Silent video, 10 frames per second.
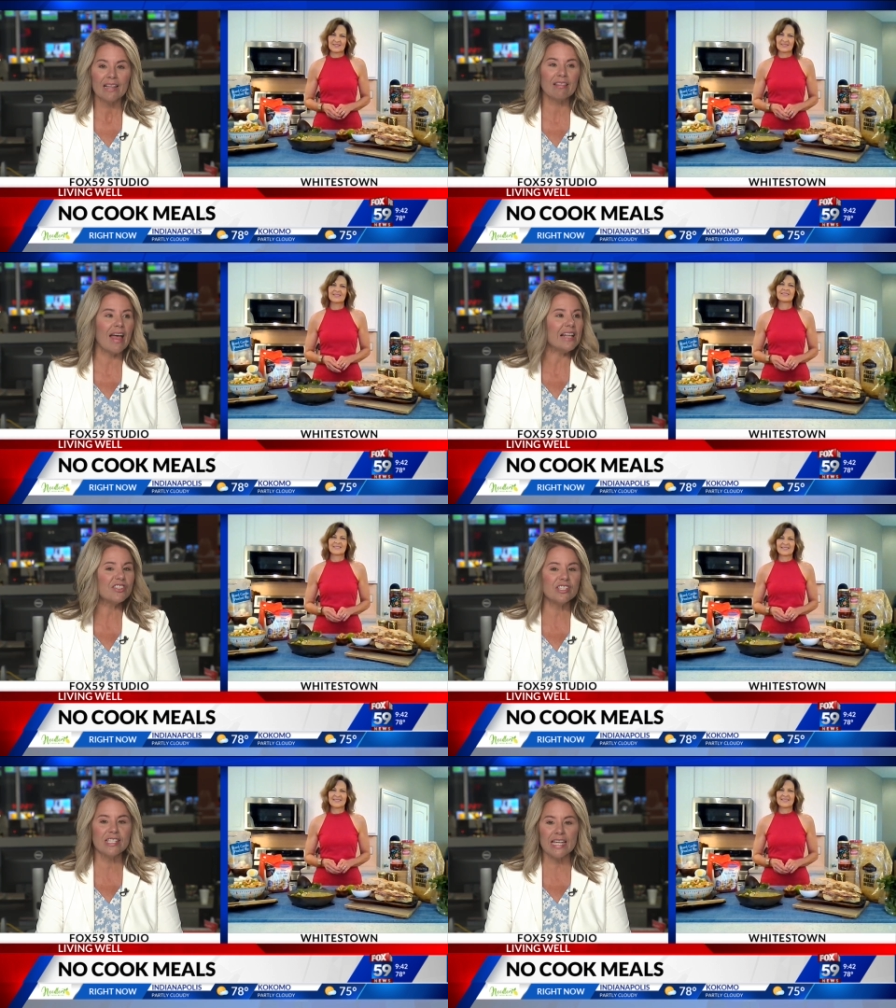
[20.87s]

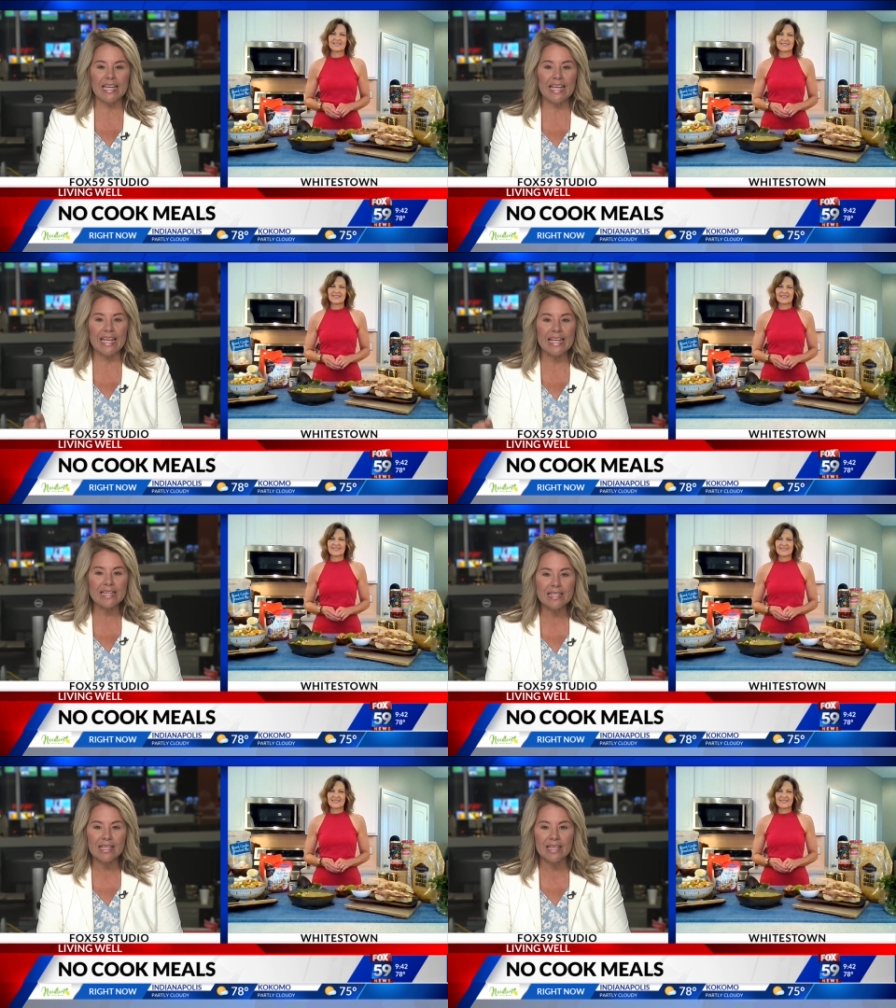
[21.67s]
Let's dig
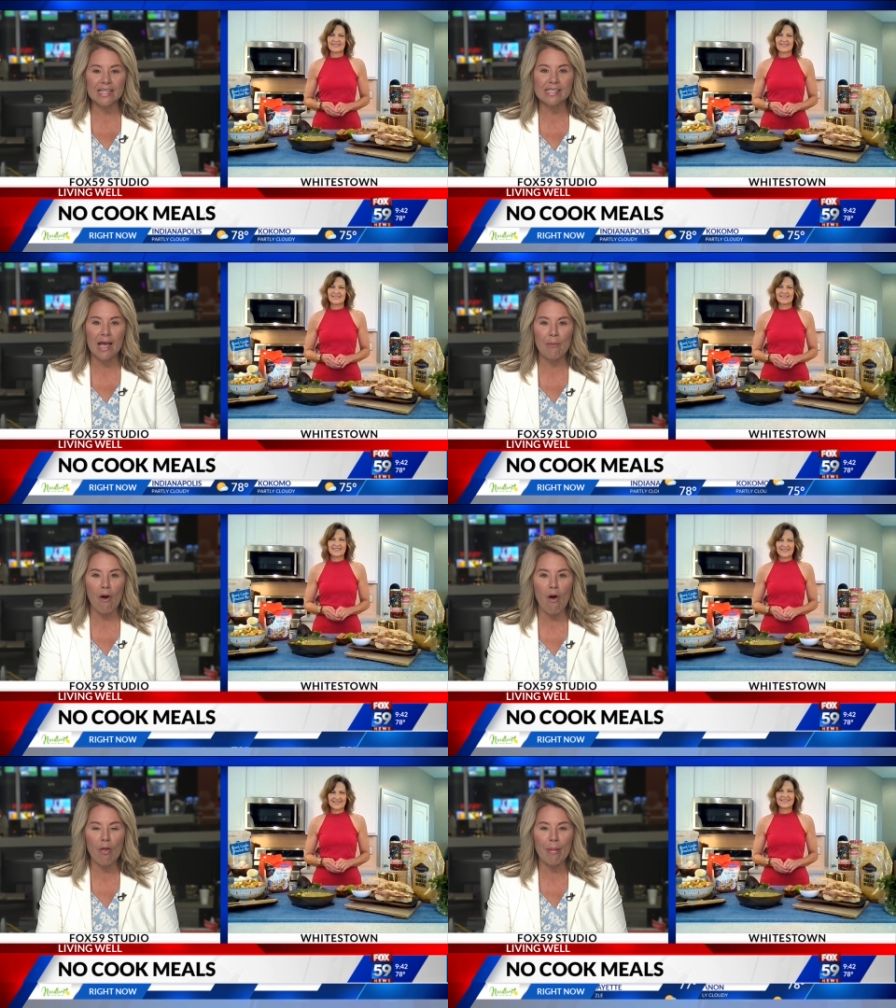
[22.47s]
into this. I'm
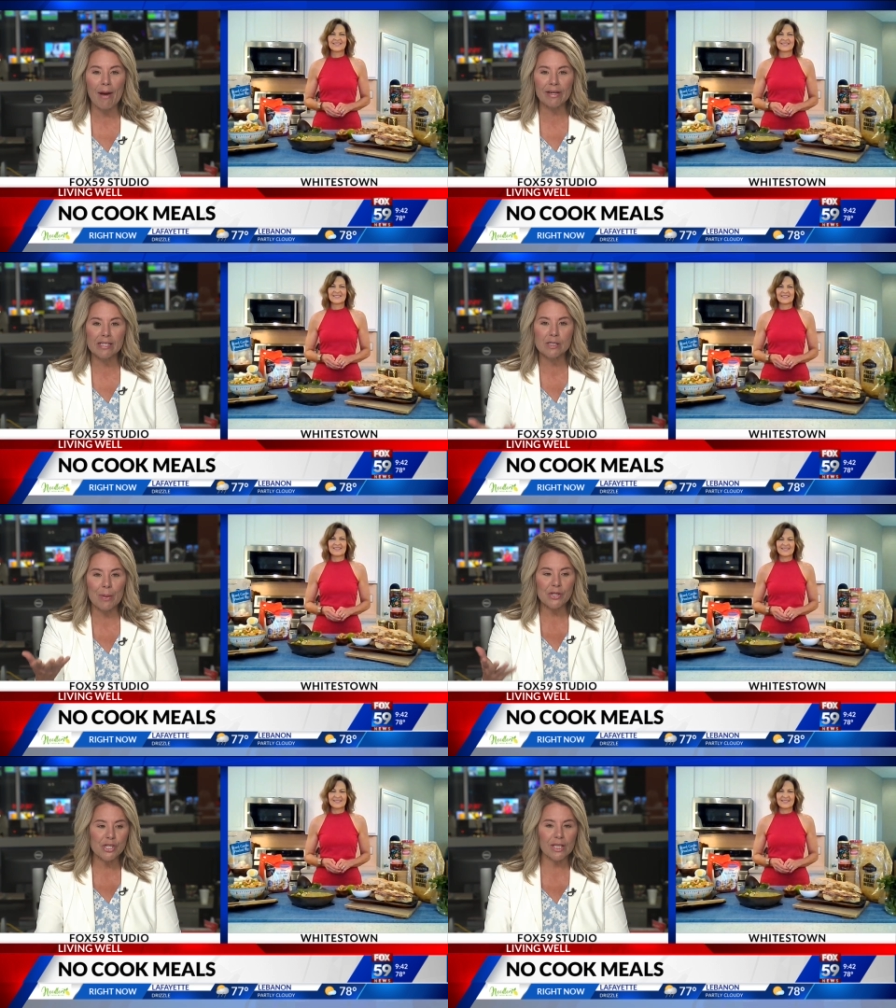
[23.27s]
all about it,
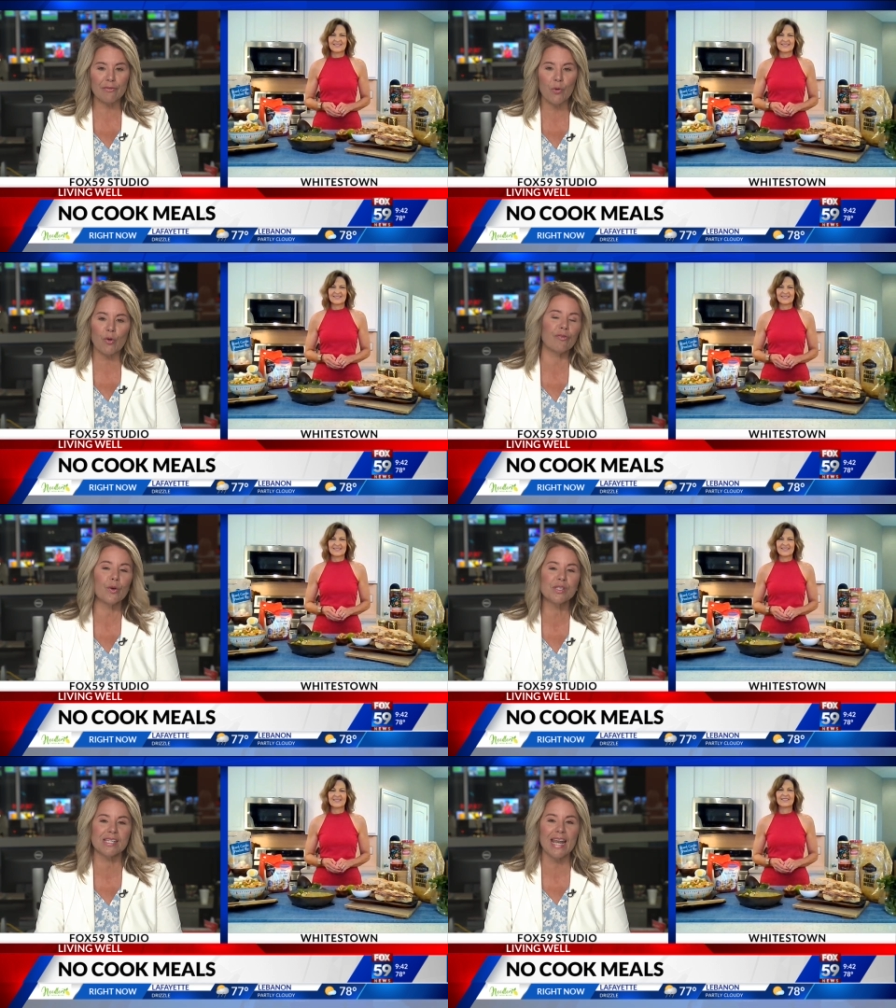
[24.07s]
especially for
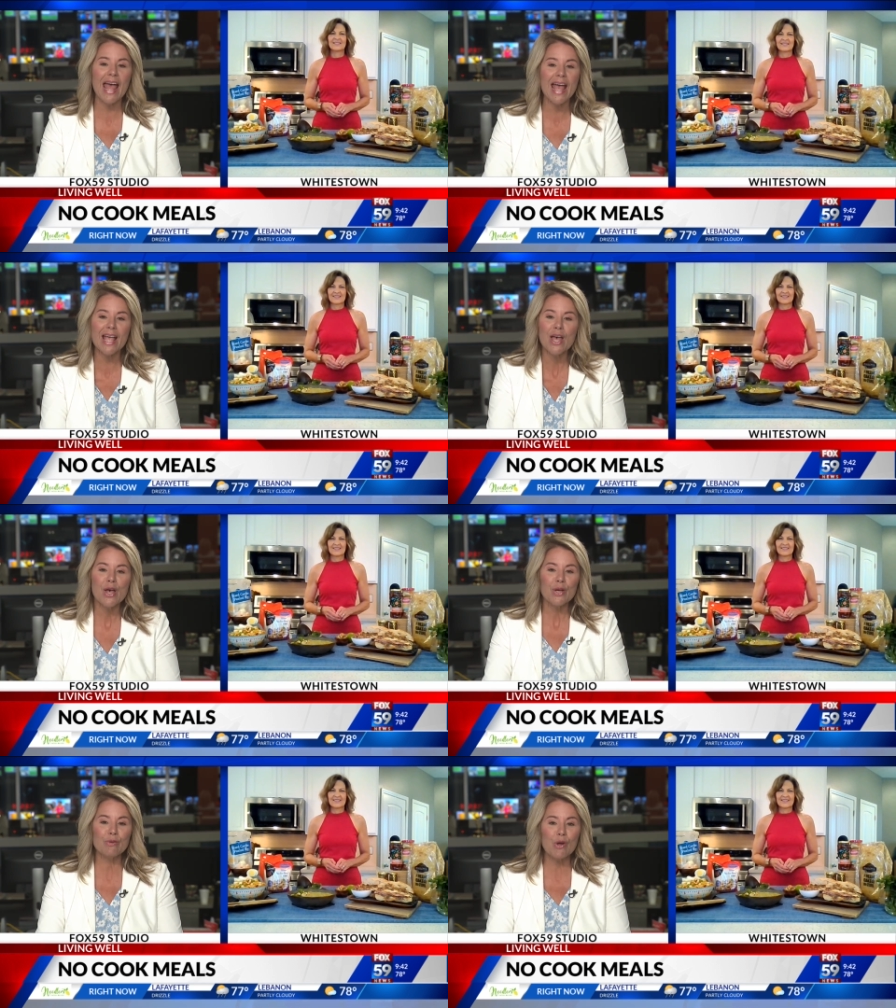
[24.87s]
folks today
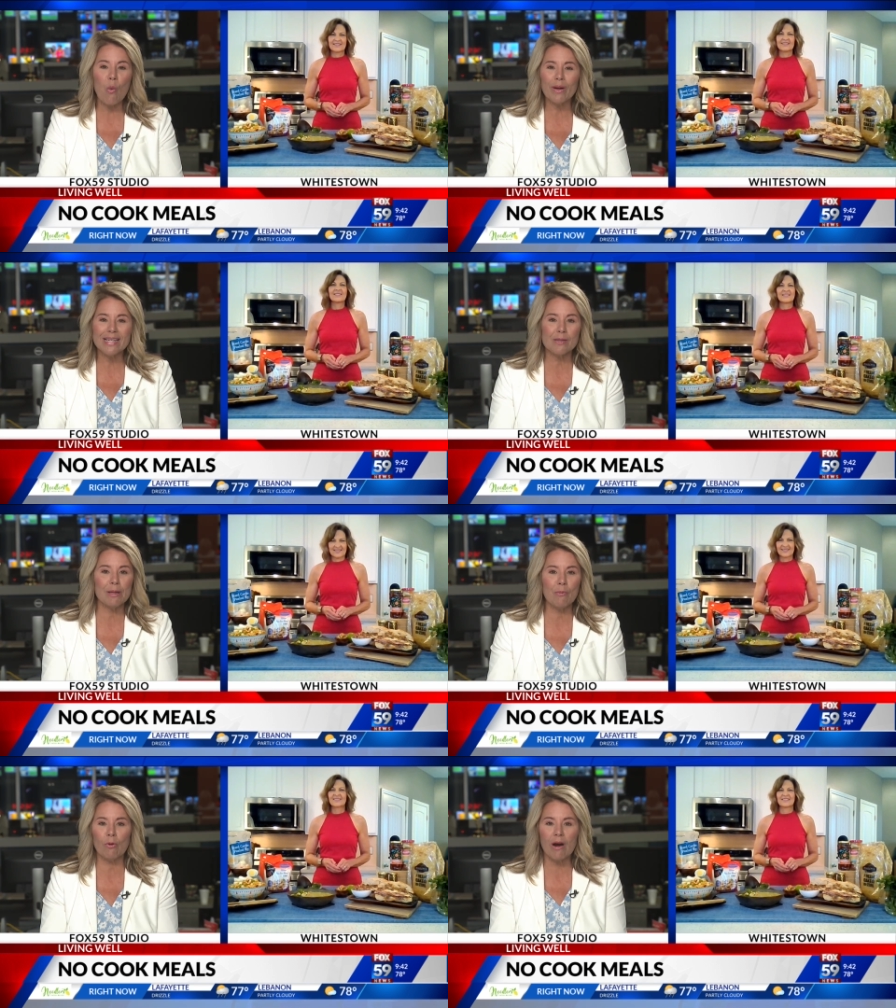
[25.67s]
who don't want it to
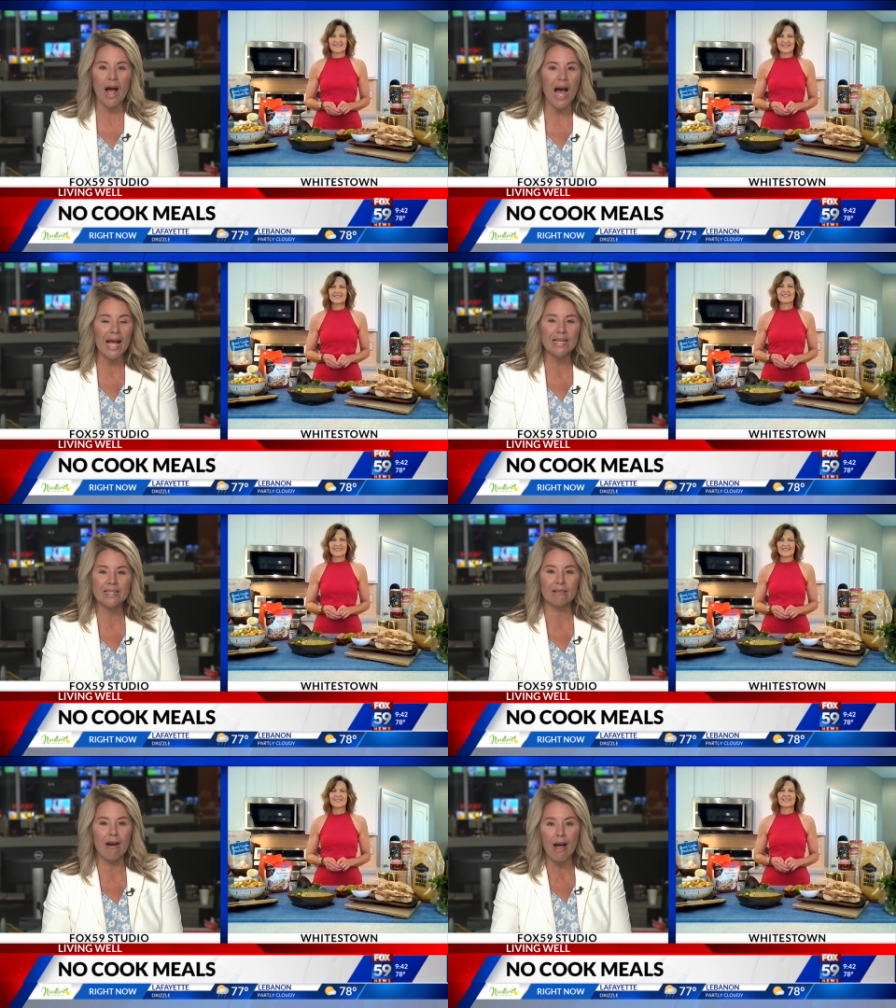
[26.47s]
be more hot
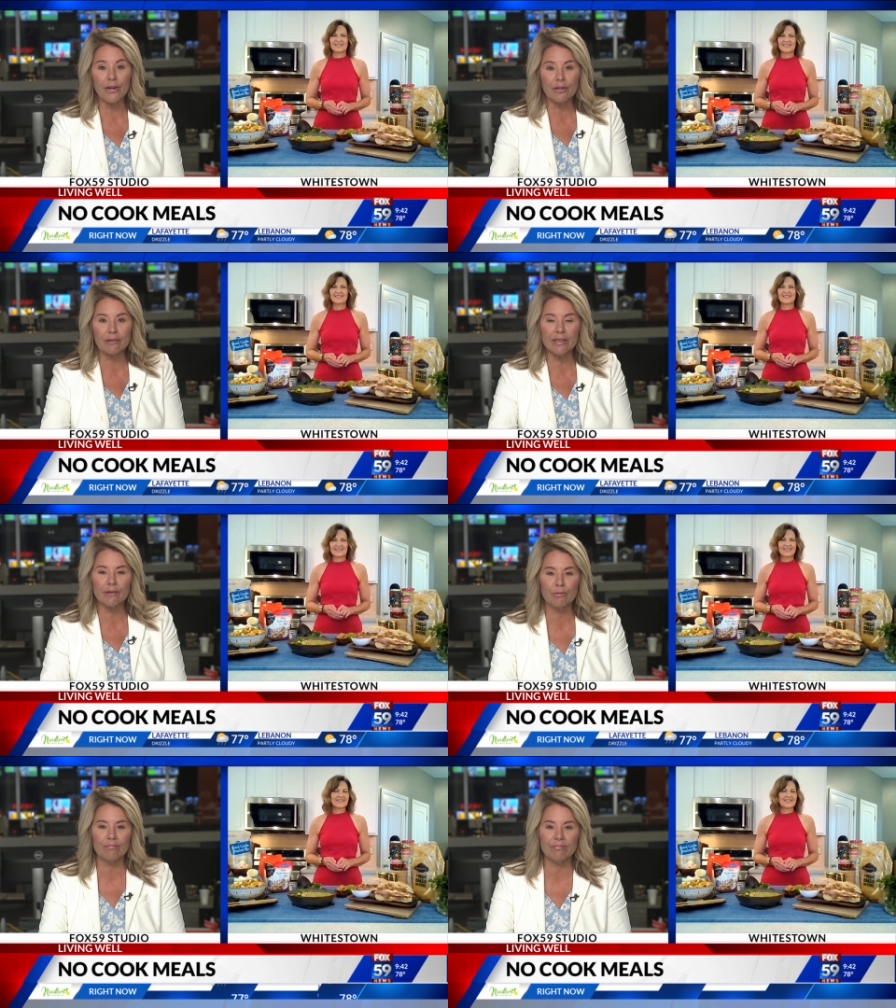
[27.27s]
or hotter in
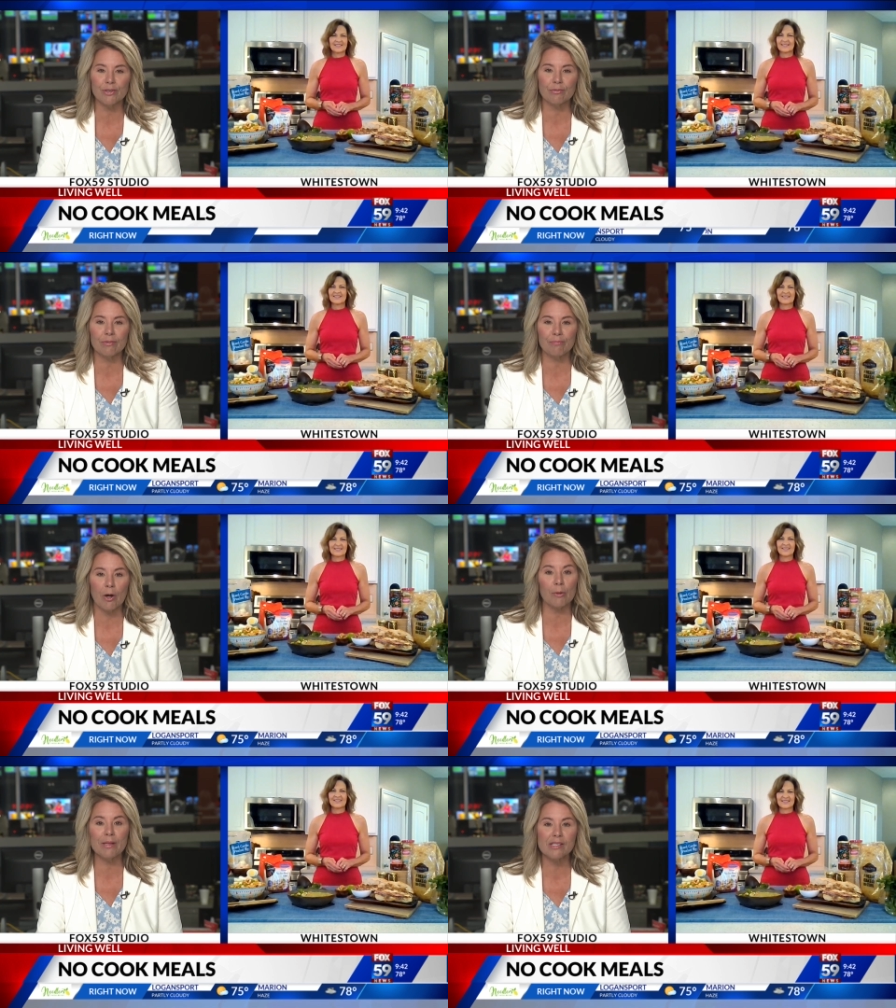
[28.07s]
their, their
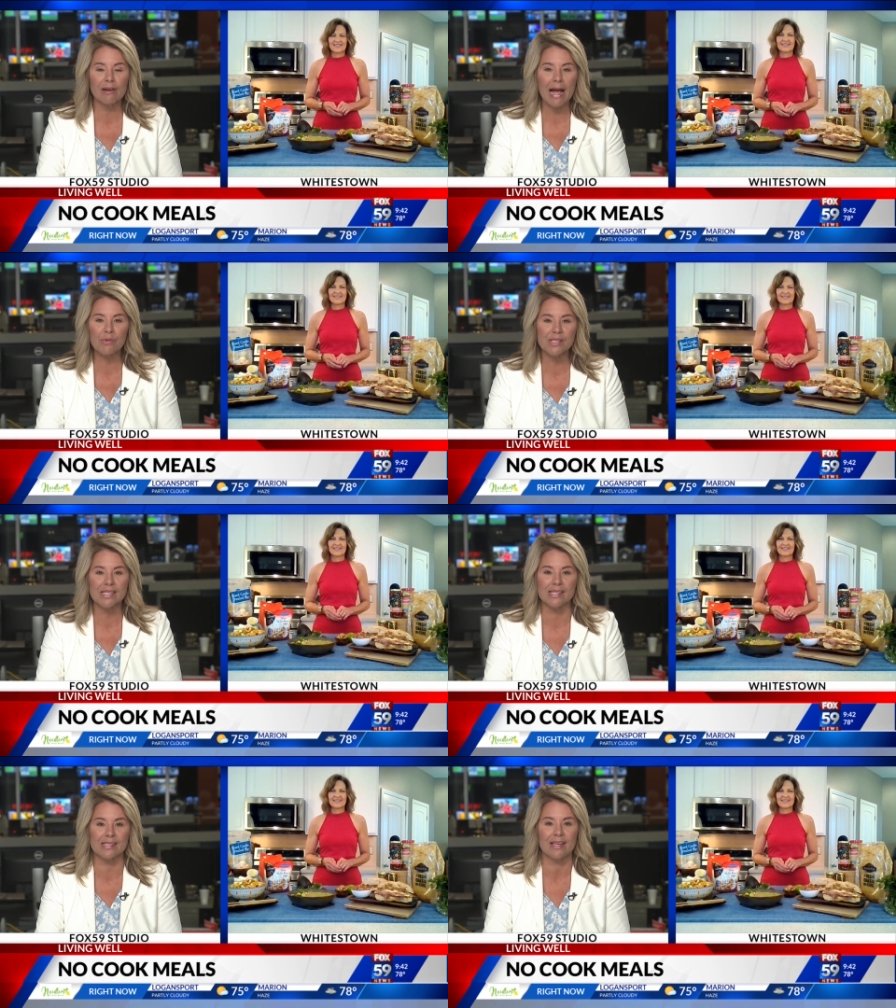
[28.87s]
apartments or
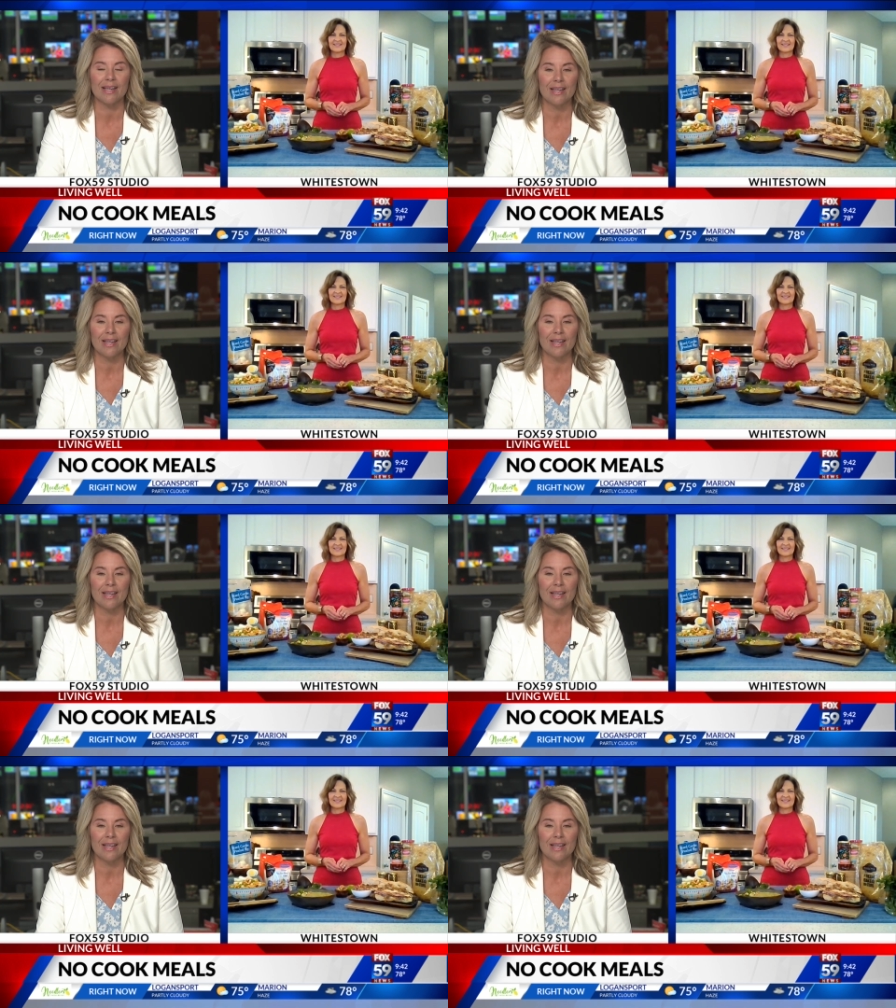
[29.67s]
houses.